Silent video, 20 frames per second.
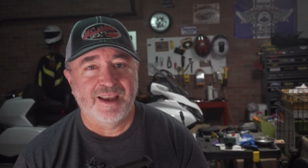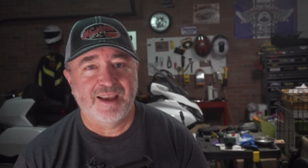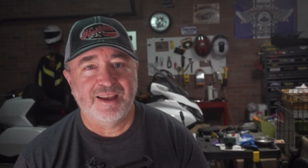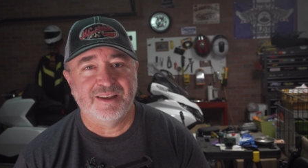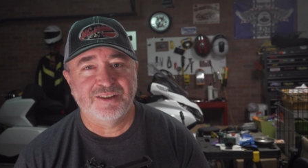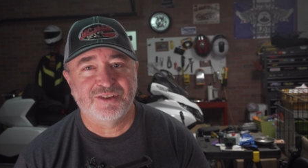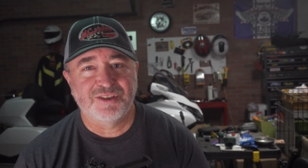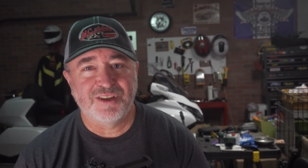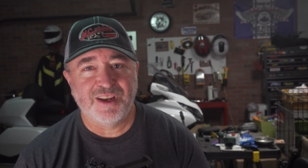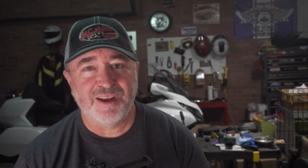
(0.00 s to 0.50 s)

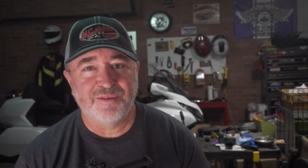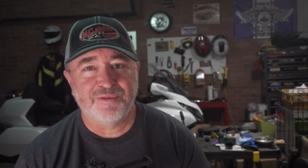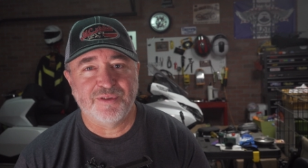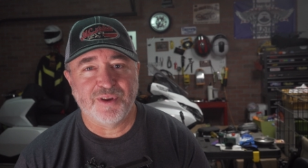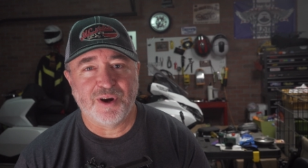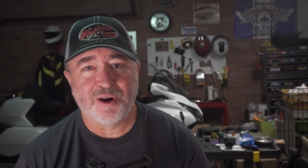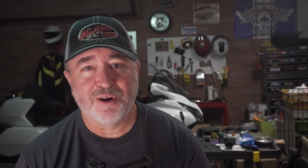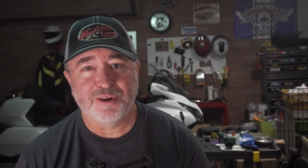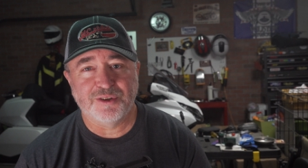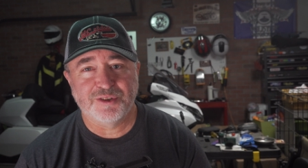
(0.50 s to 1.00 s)
and see if
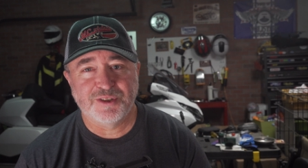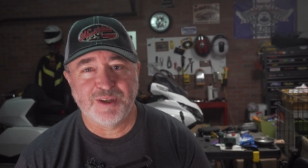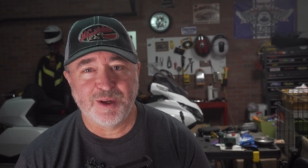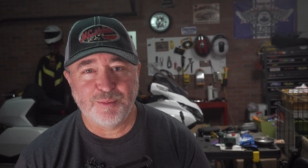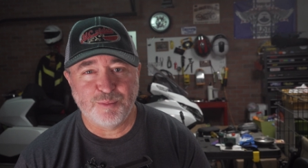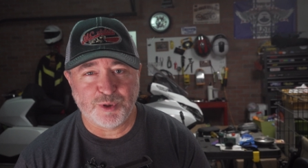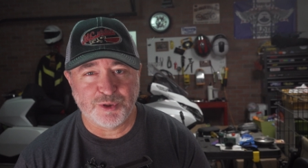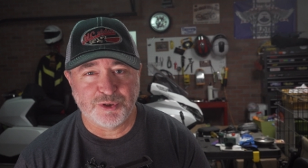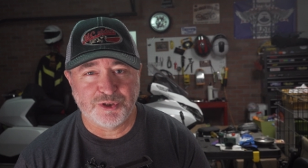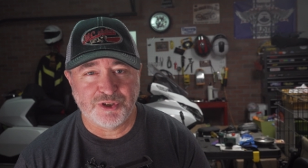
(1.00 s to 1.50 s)
there are
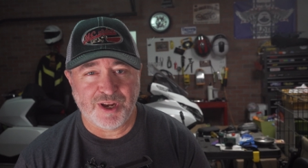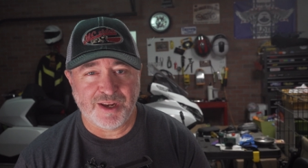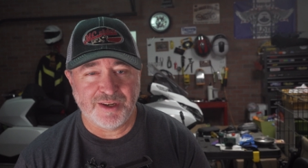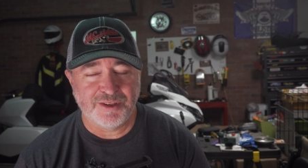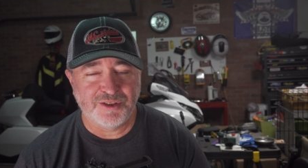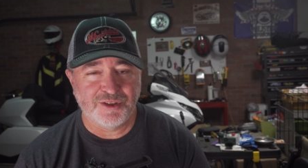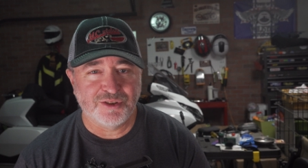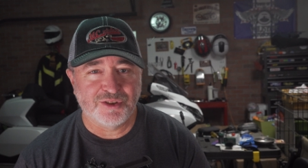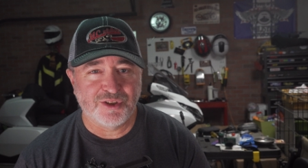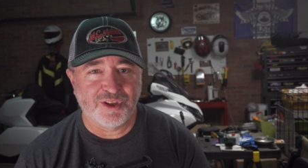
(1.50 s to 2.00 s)
simple
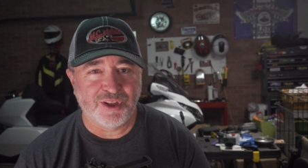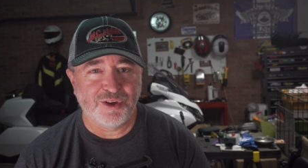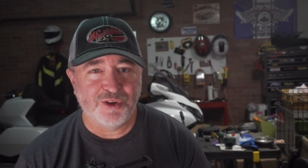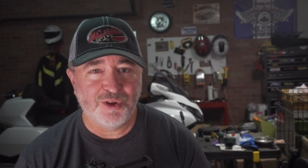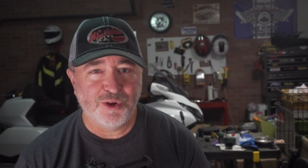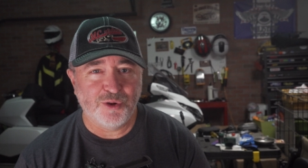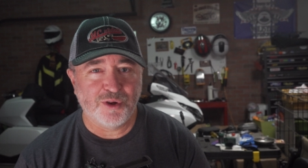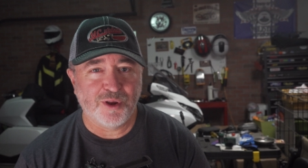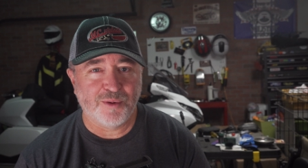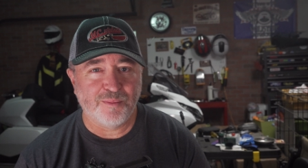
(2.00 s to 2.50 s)
changes that
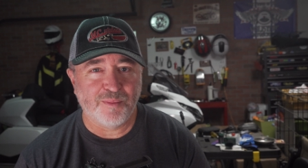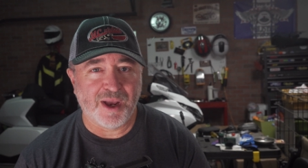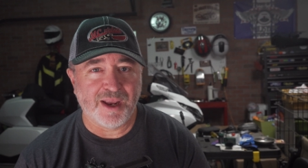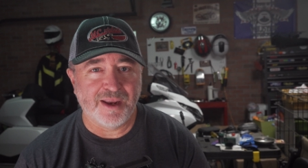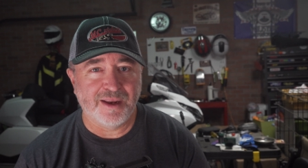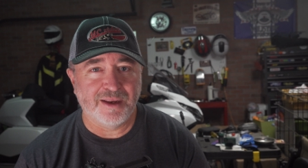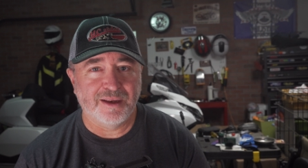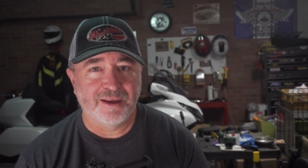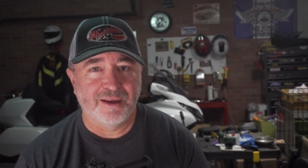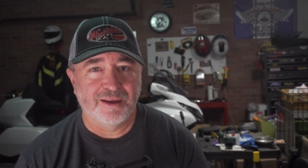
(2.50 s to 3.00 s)
you can
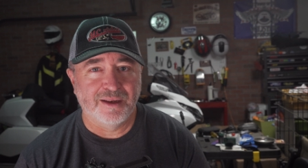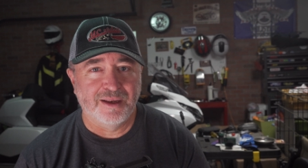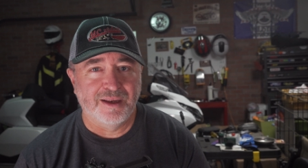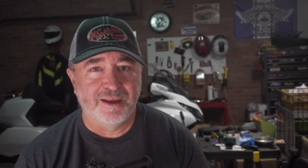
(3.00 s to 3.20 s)
make